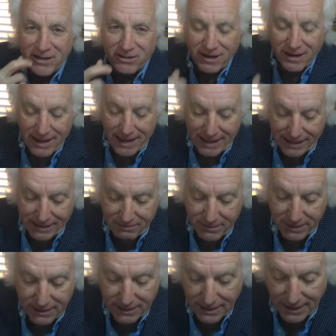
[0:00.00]
That you're a
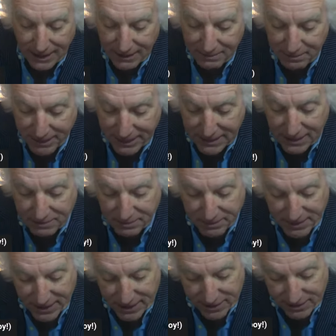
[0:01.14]
ham? I picked
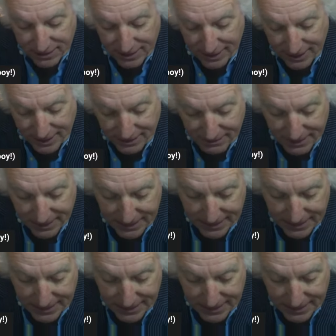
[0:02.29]
up that you're a ham.